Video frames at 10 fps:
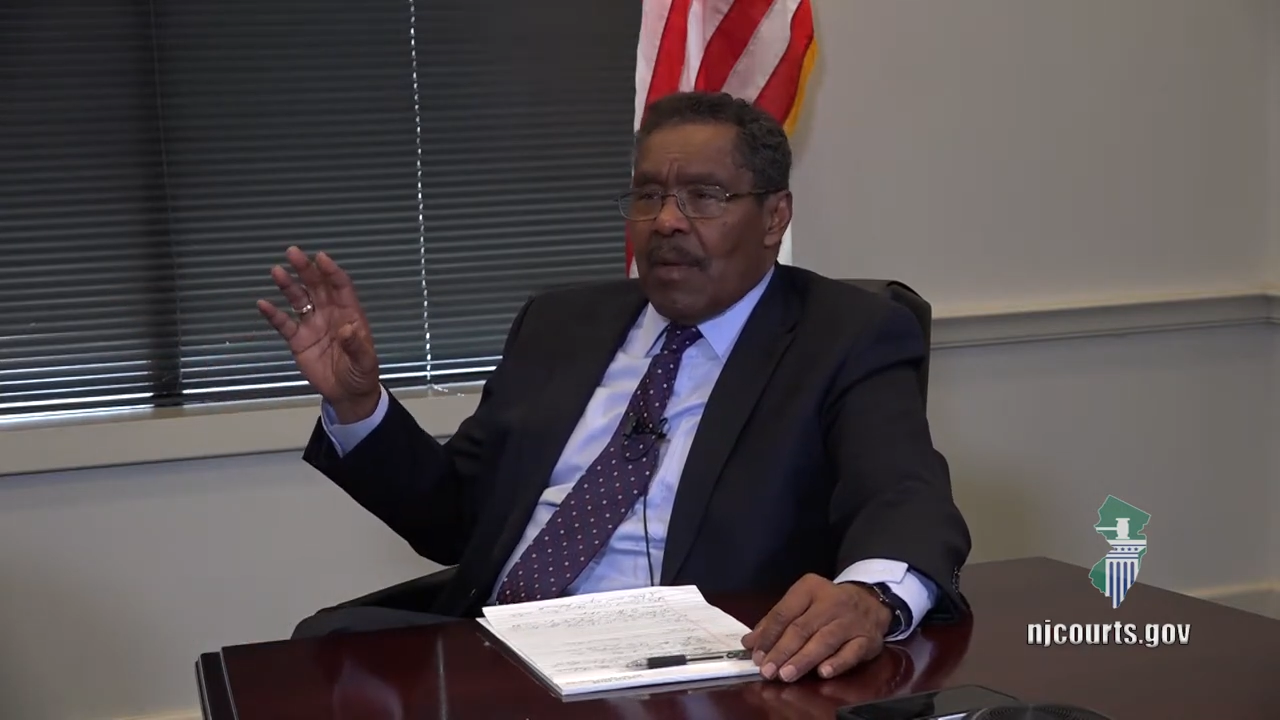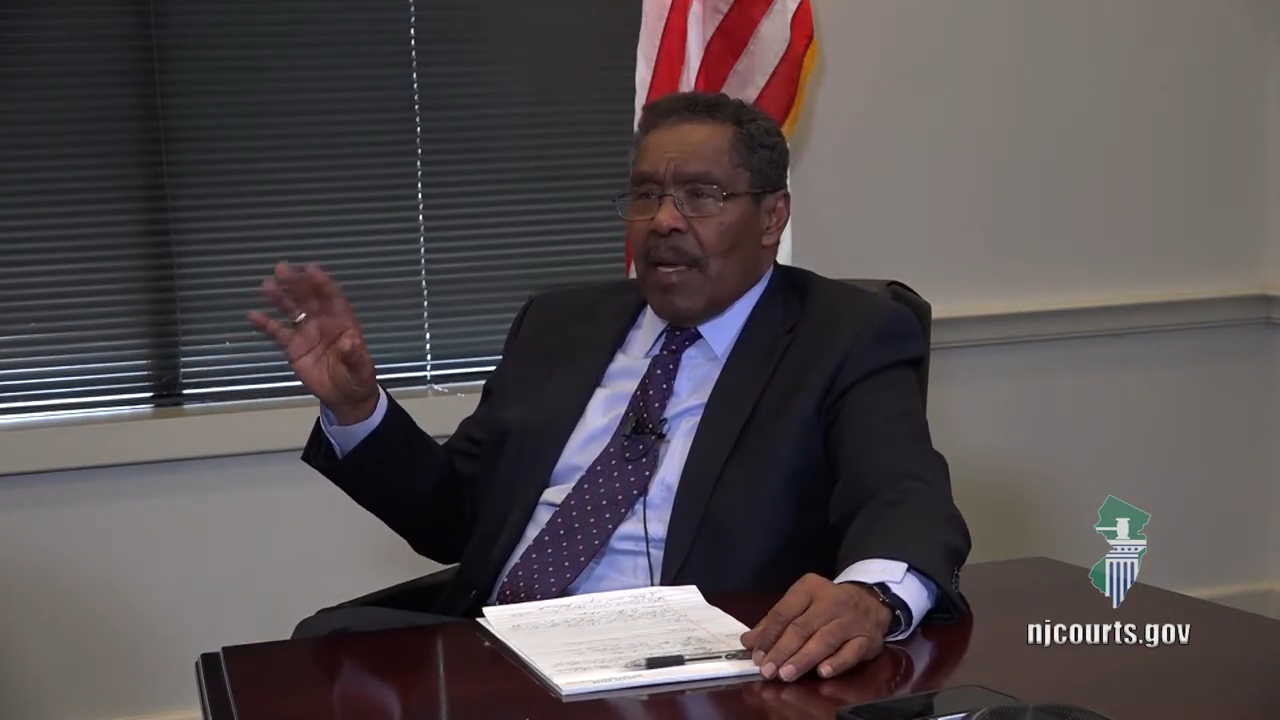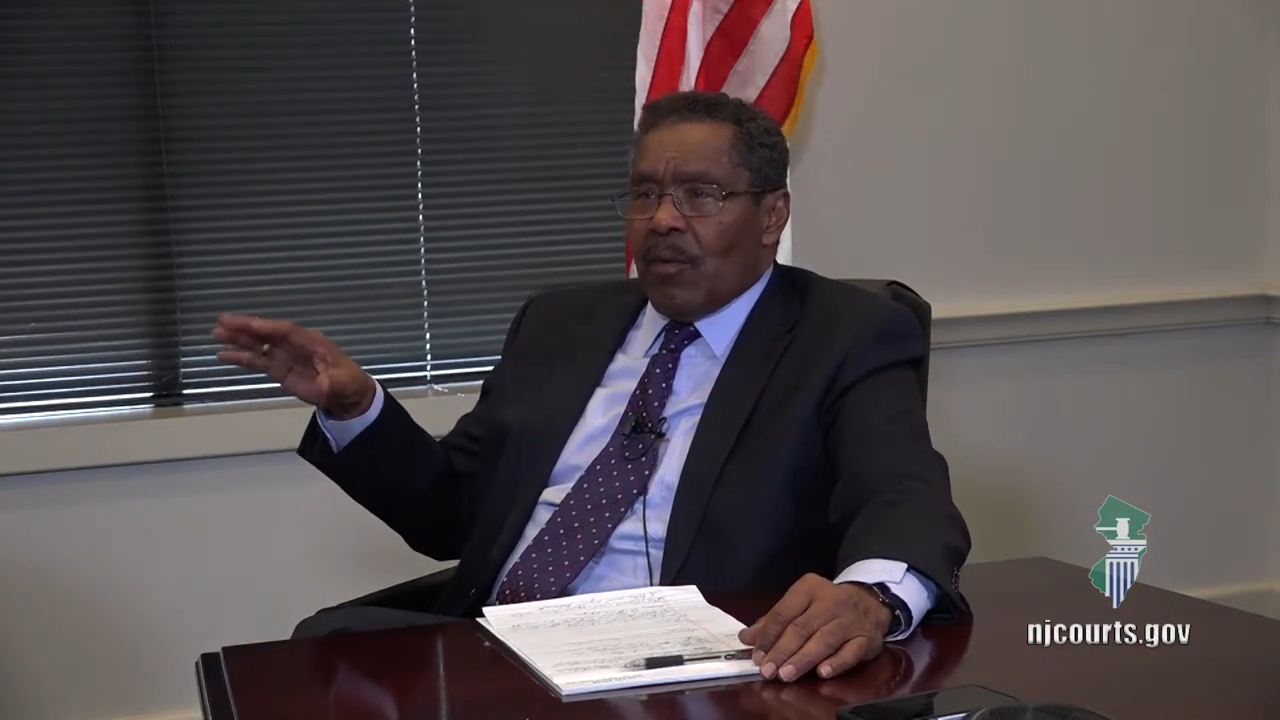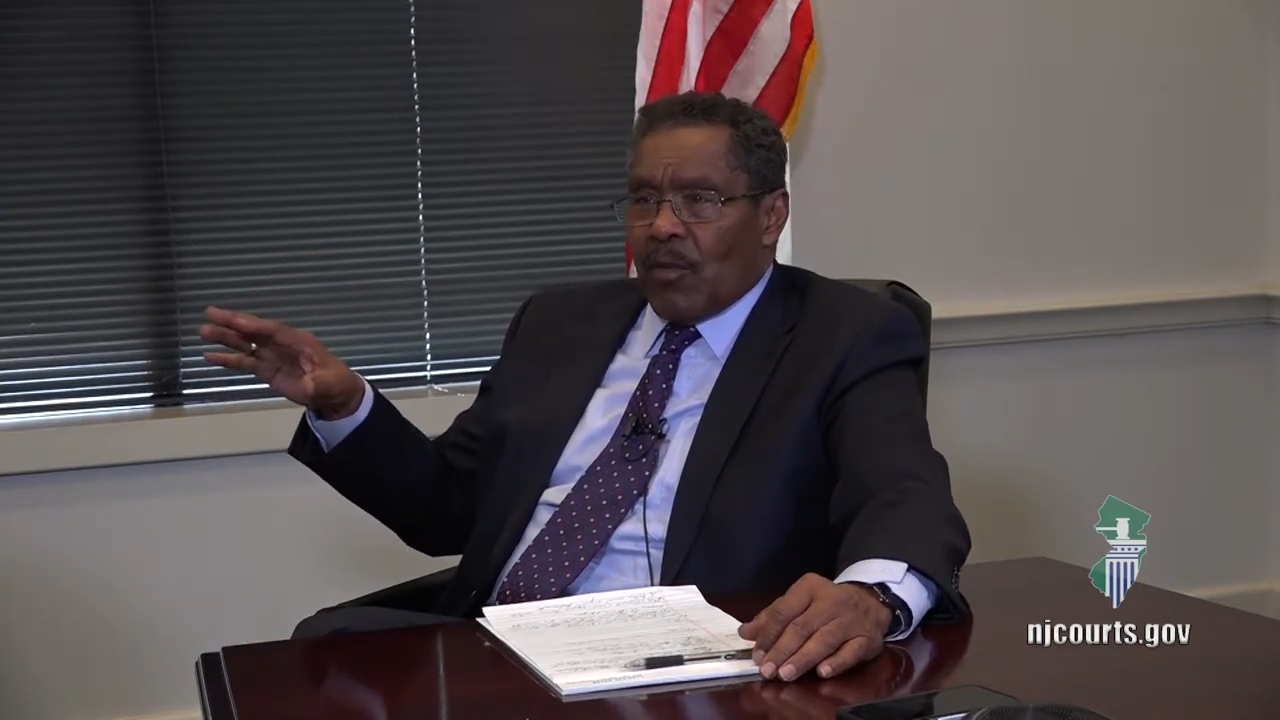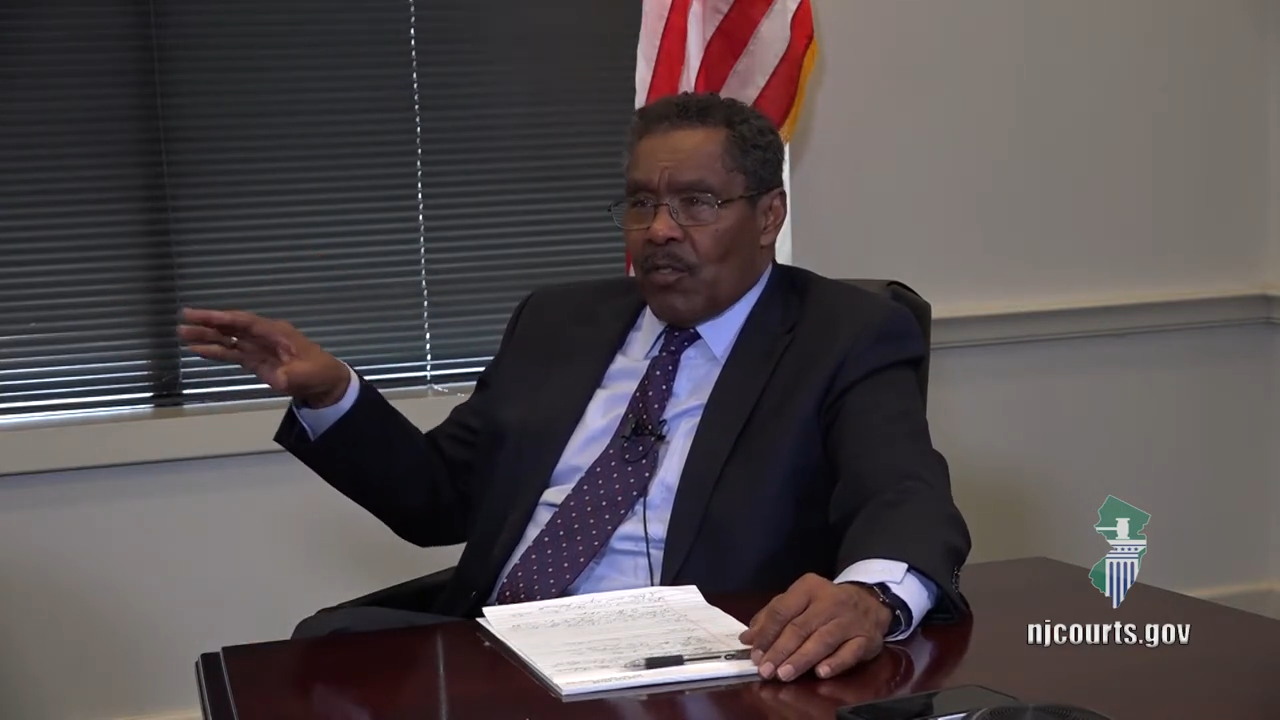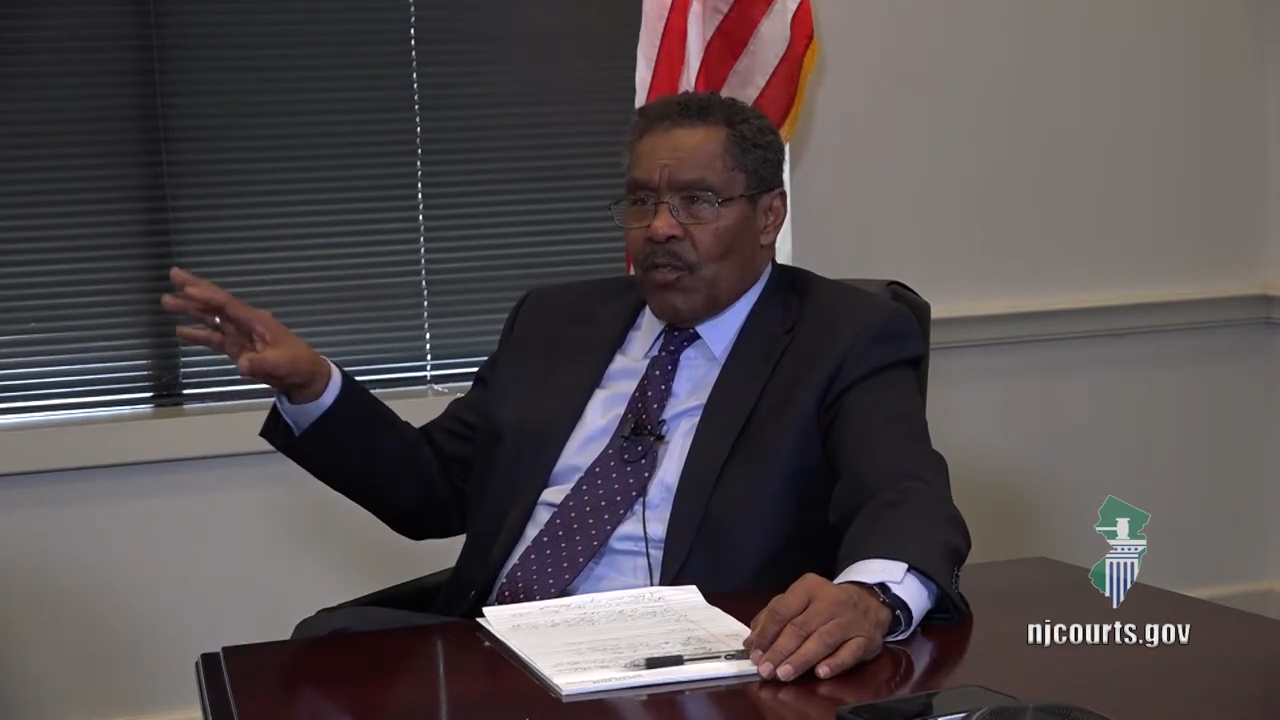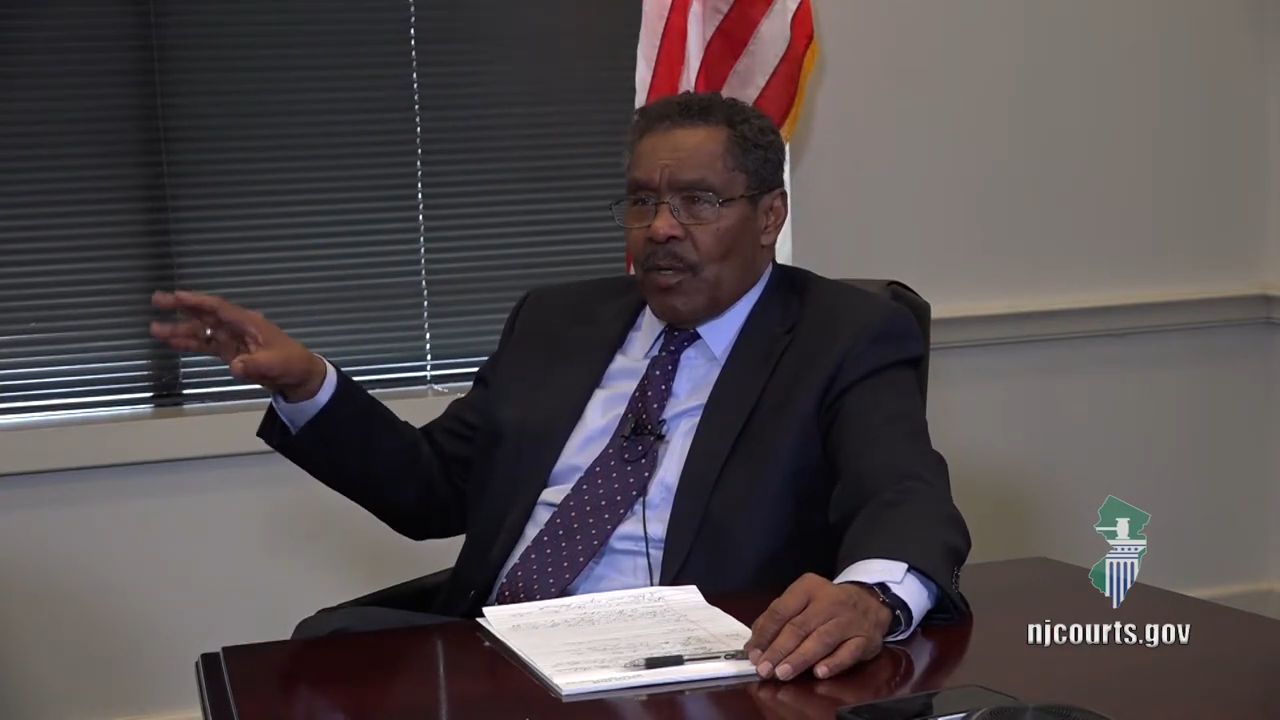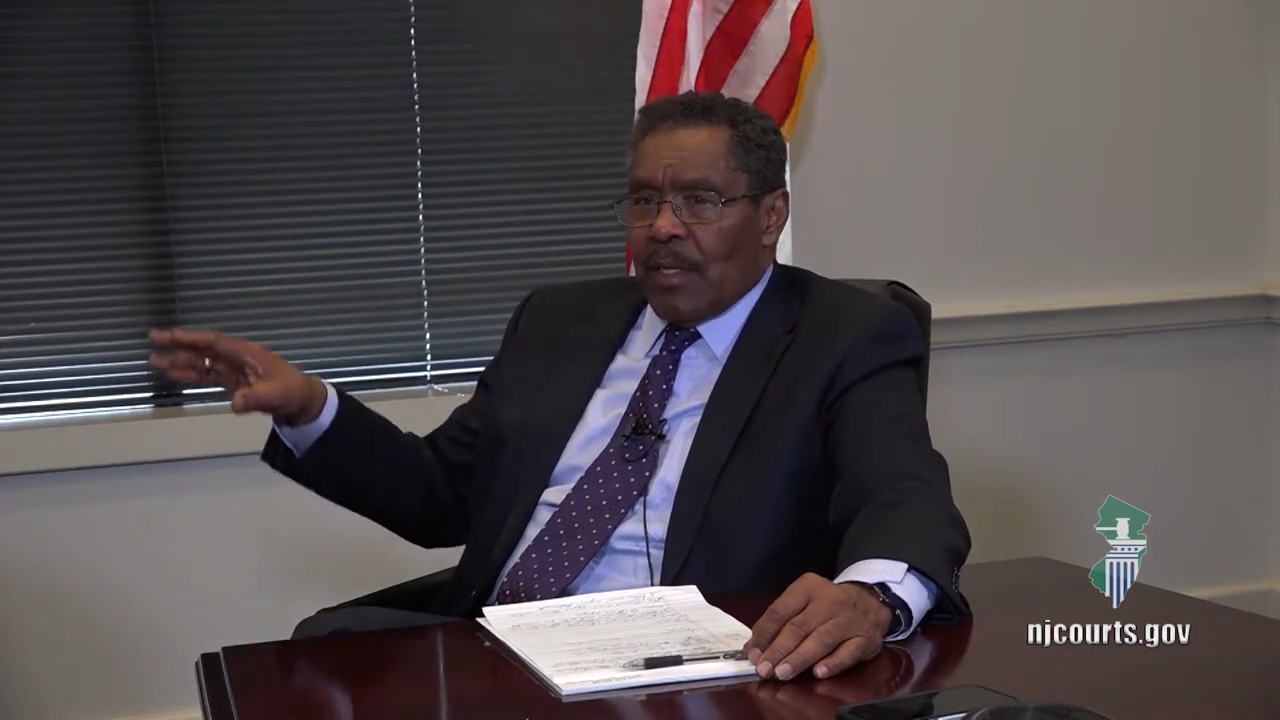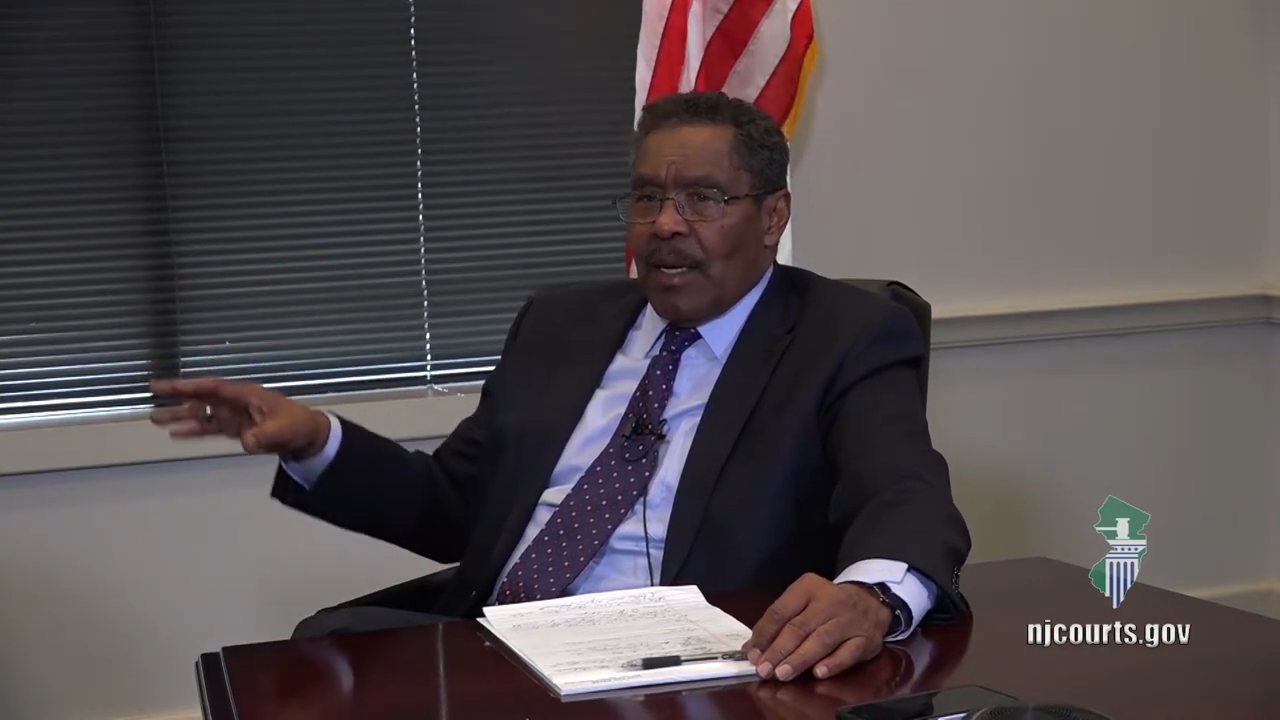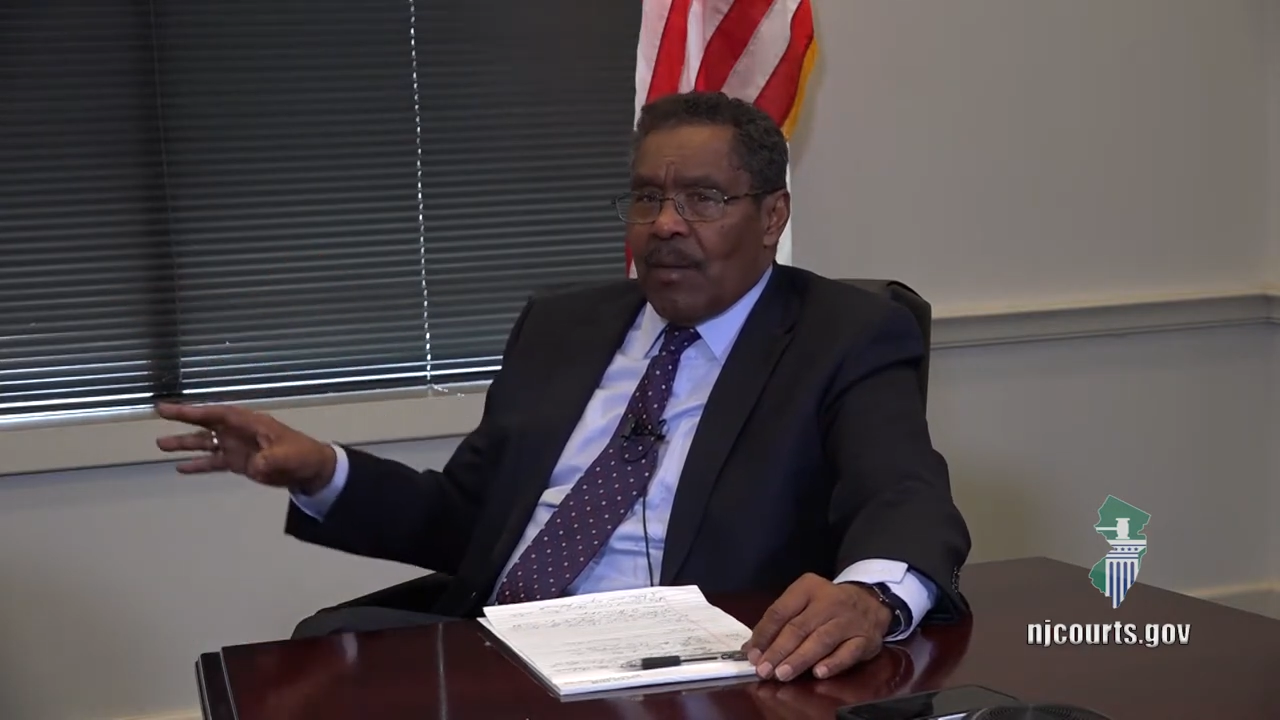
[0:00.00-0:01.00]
able to do it.